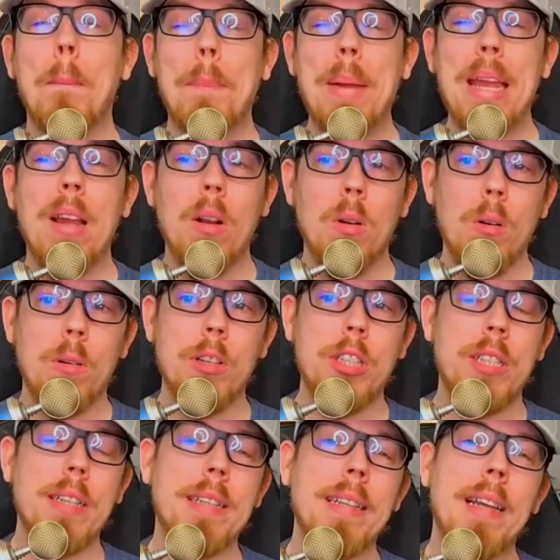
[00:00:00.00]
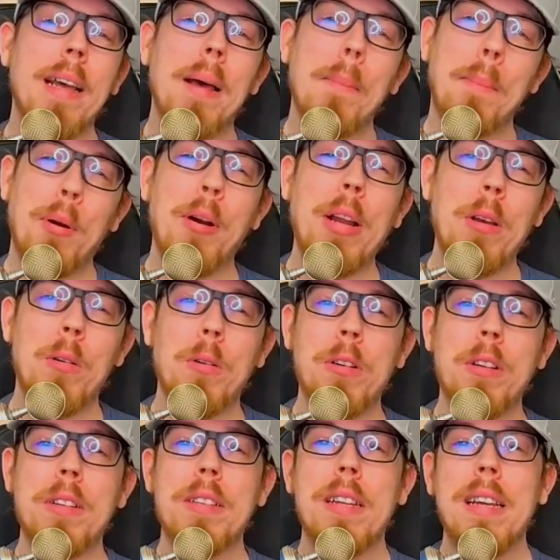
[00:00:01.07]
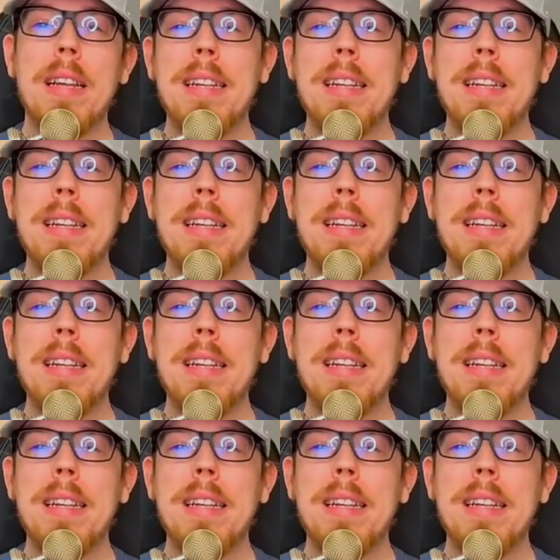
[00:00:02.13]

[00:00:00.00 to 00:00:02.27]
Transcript: big launches, pre-orders,